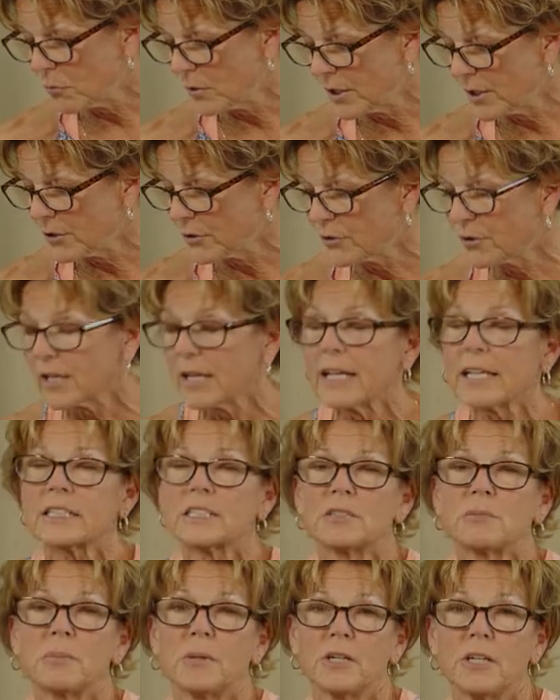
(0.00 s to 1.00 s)
weird
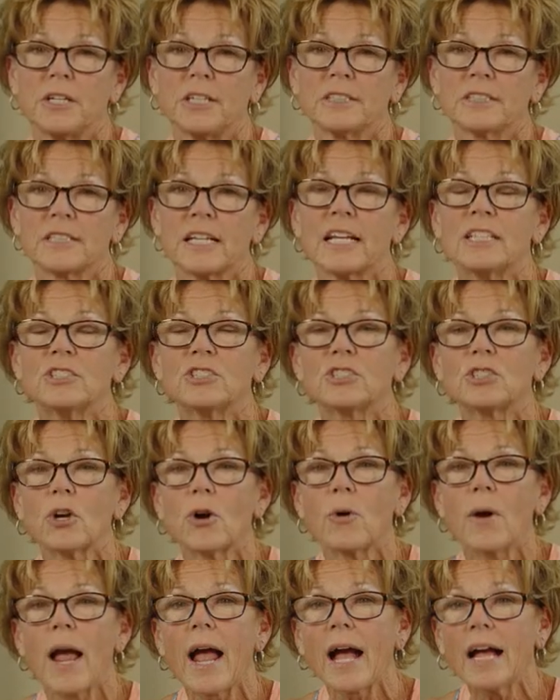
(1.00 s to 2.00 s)
experience. And
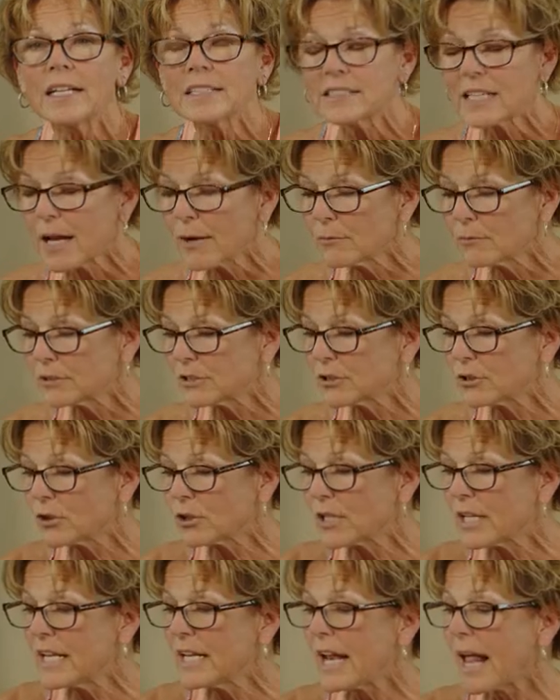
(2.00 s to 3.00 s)
so as I was
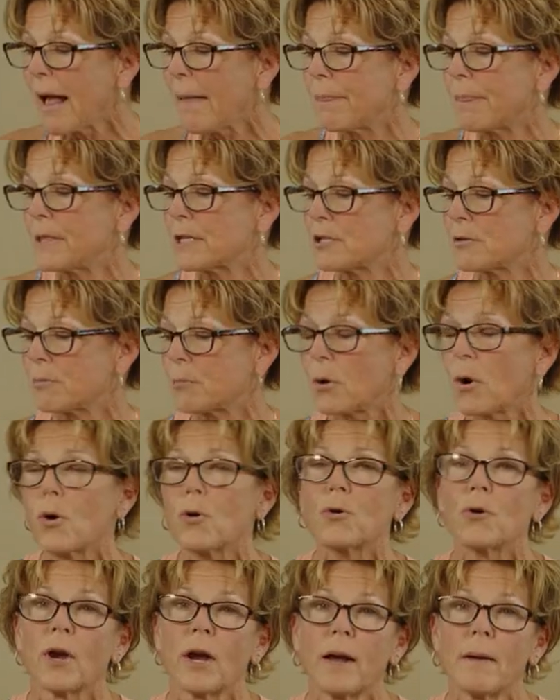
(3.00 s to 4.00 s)
looking up this
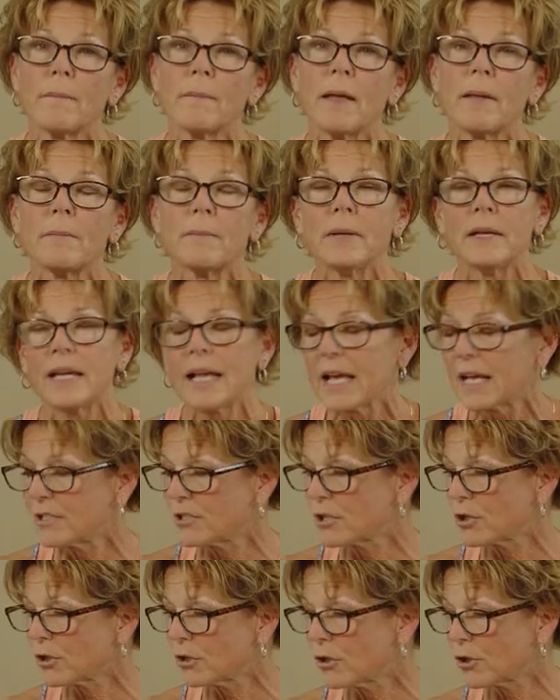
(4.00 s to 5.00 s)
program and began
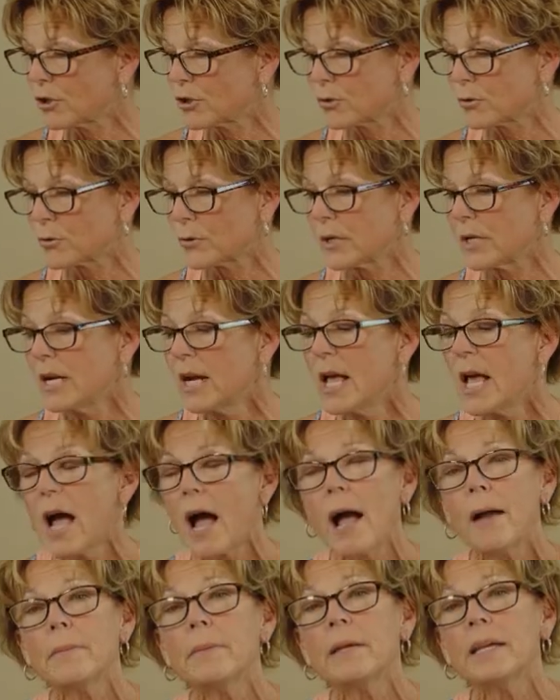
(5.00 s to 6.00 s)
to look through it,
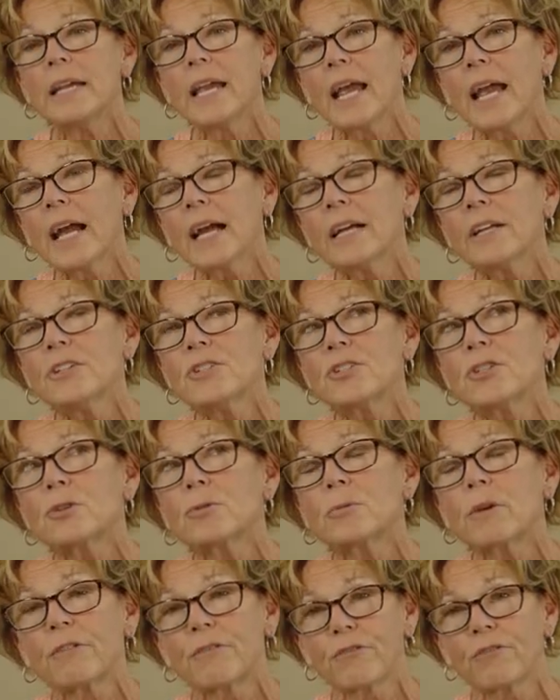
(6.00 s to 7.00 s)
I began
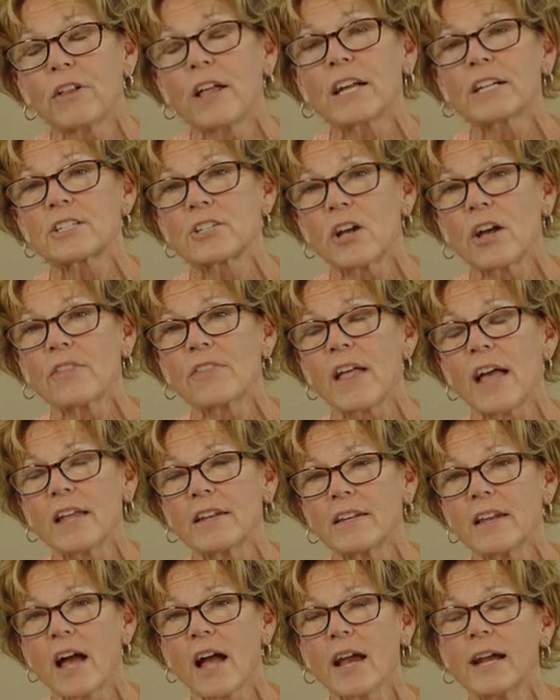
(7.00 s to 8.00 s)
to reflect on
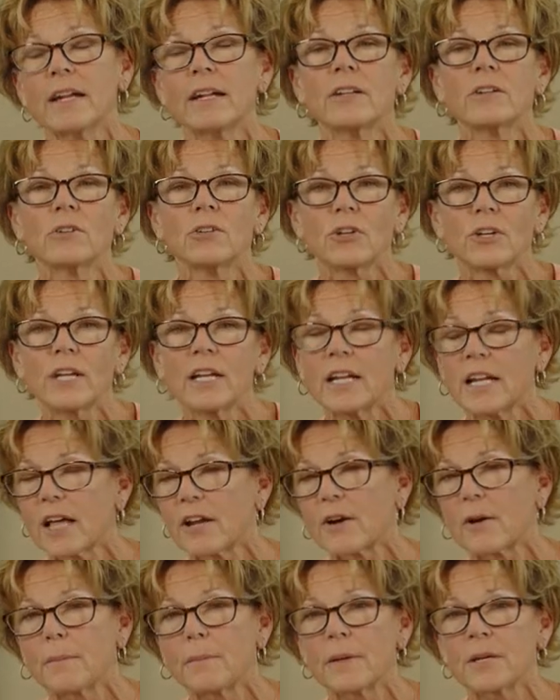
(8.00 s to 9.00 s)
that night and looking
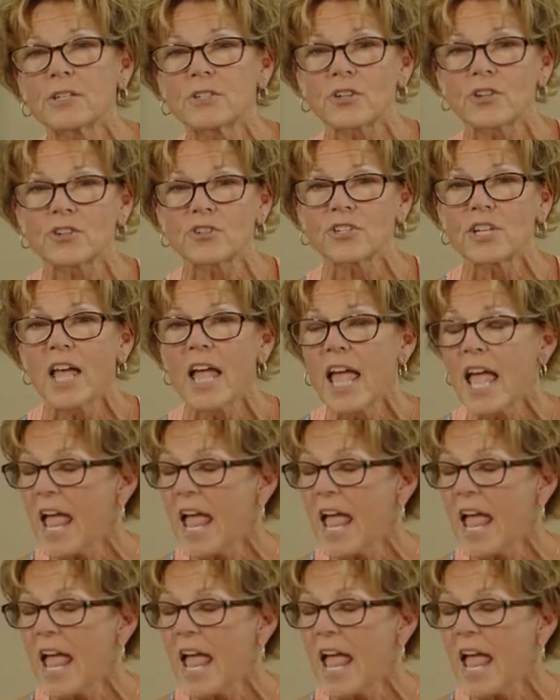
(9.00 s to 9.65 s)
at our pictures.